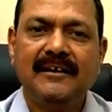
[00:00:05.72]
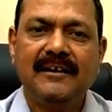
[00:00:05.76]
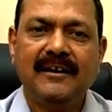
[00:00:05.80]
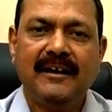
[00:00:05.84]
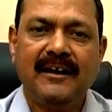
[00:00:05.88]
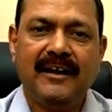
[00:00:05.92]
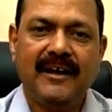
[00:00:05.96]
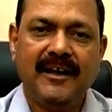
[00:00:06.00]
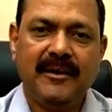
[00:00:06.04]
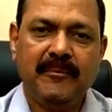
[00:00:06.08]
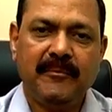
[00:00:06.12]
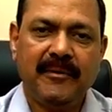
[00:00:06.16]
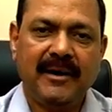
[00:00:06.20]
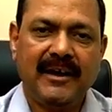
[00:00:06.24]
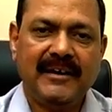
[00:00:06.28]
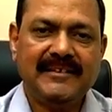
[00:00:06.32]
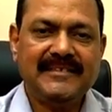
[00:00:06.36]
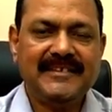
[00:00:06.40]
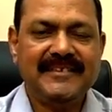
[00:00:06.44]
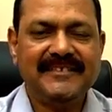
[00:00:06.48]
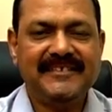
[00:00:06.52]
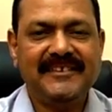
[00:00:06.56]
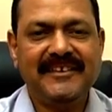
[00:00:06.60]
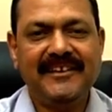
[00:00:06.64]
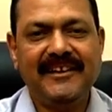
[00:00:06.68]
I am
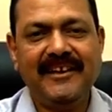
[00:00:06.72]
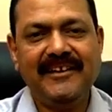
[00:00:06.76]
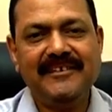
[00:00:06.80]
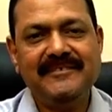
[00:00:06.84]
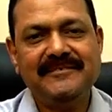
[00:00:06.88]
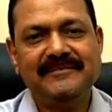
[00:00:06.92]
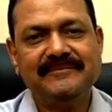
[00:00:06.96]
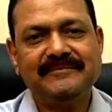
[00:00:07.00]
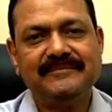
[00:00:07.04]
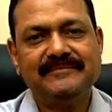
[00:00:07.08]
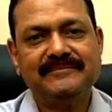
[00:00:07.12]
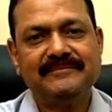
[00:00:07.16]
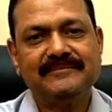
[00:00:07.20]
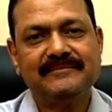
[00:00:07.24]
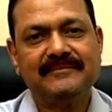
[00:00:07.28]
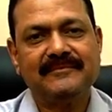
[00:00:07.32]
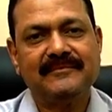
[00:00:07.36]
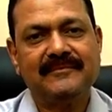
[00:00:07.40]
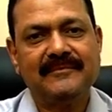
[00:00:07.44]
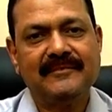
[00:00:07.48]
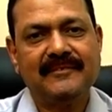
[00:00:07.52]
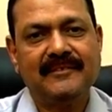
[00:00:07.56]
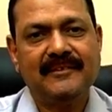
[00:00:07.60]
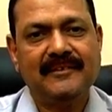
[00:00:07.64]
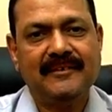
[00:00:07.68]
R.C. Sinha,
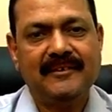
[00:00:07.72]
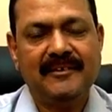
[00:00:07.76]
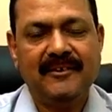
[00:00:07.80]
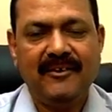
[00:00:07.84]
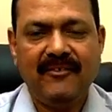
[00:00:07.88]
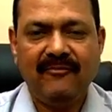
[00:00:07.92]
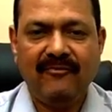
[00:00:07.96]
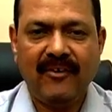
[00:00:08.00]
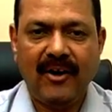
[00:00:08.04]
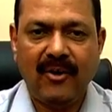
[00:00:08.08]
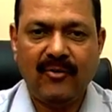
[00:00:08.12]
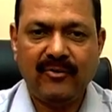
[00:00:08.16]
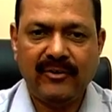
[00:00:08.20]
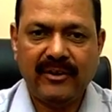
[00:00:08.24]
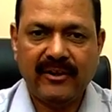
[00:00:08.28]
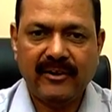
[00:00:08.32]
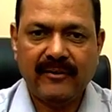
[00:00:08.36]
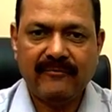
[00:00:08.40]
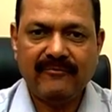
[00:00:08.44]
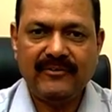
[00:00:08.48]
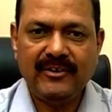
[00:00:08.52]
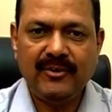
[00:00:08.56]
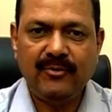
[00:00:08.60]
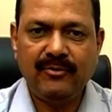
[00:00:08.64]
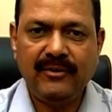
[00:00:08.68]
founder
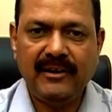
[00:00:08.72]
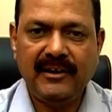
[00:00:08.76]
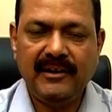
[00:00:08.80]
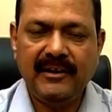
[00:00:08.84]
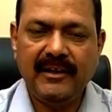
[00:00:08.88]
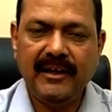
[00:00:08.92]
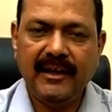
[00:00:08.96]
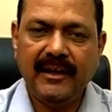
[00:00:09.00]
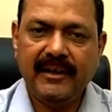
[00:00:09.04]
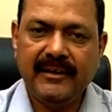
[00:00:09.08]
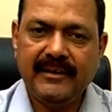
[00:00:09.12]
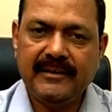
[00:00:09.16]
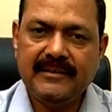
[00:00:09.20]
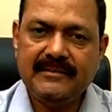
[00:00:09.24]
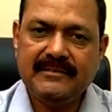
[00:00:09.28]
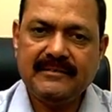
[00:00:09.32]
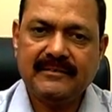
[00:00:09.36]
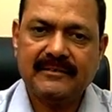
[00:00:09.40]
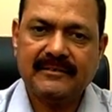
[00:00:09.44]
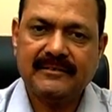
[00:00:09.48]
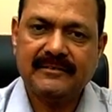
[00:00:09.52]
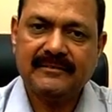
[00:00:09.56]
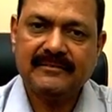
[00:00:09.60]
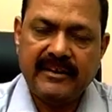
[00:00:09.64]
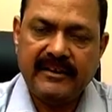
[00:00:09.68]
of New Delhi IAS.
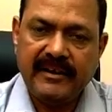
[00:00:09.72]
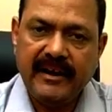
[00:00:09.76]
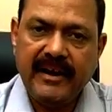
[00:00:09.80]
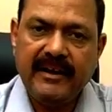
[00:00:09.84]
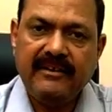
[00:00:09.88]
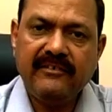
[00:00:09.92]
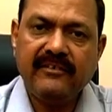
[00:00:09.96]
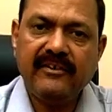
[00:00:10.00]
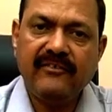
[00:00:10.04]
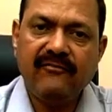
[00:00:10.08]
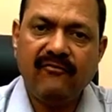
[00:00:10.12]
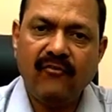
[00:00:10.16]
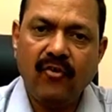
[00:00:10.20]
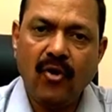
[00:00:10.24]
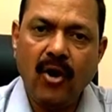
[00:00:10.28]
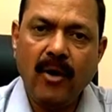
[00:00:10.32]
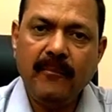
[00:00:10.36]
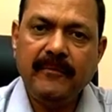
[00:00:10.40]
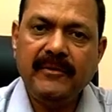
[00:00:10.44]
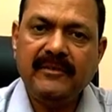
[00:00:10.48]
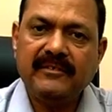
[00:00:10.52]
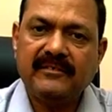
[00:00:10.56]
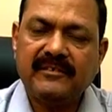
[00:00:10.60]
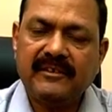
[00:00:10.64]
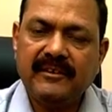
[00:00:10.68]
Great
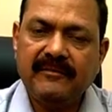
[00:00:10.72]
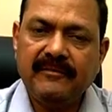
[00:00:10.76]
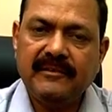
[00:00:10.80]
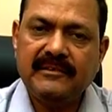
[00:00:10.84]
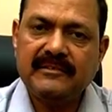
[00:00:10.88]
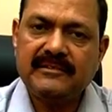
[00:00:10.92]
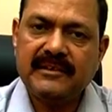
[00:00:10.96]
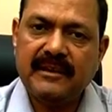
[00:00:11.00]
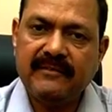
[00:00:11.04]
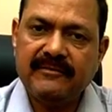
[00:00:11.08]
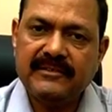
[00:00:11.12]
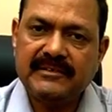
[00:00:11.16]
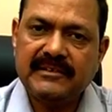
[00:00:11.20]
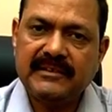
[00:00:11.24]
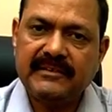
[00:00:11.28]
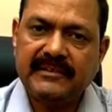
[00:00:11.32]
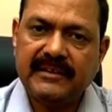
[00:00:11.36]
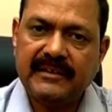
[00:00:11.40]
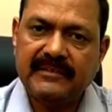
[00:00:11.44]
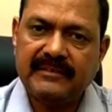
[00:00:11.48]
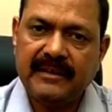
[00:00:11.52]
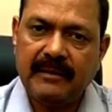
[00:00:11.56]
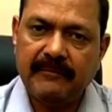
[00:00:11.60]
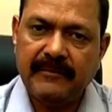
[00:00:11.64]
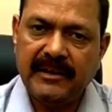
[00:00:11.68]
reform in civil services
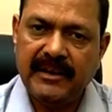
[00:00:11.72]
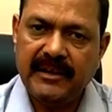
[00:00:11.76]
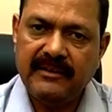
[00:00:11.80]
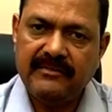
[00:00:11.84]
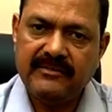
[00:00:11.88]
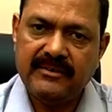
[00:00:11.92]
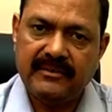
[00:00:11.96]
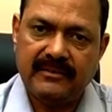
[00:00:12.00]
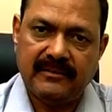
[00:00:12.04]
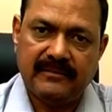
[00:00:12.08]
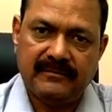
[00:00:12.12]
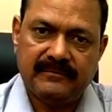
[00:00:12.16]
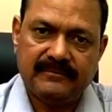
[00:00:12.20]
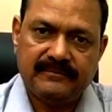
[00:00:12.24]
examination.